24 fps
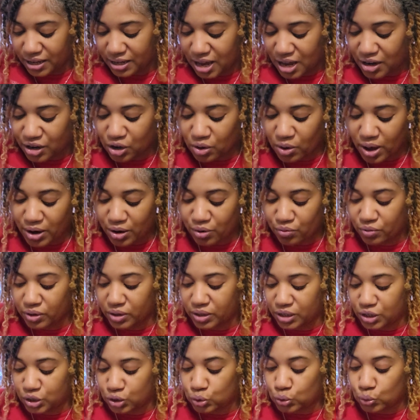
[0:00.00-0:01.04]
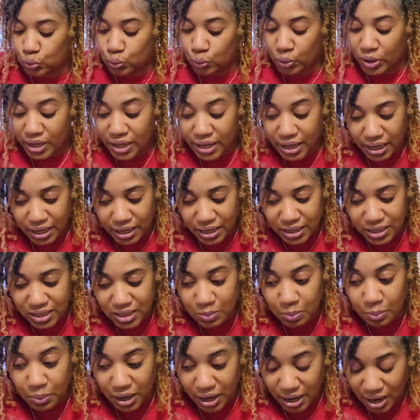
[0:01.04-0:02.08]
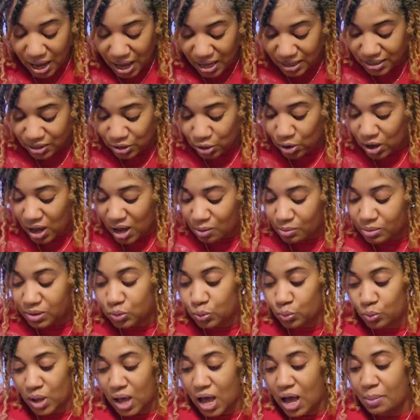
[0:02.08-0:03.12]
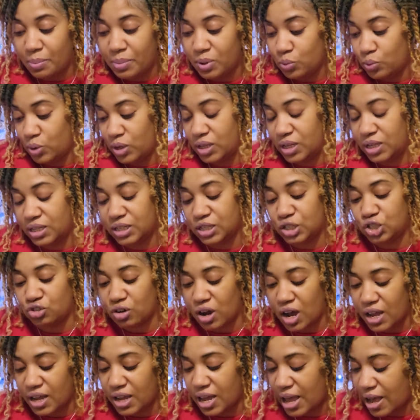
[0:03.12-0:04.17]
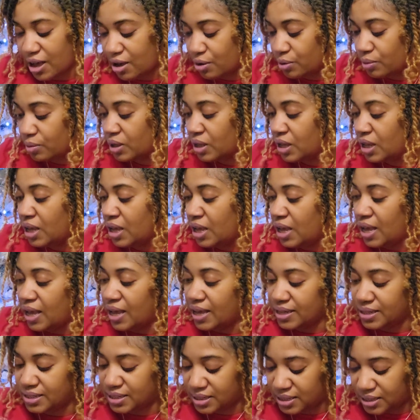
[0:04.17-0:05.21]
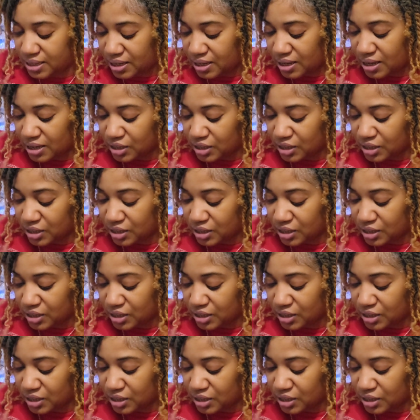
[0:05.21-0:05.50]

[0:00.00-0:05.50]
Y'all know I don't really do wigs, but I told her I was, I'd be willing to try it out and see.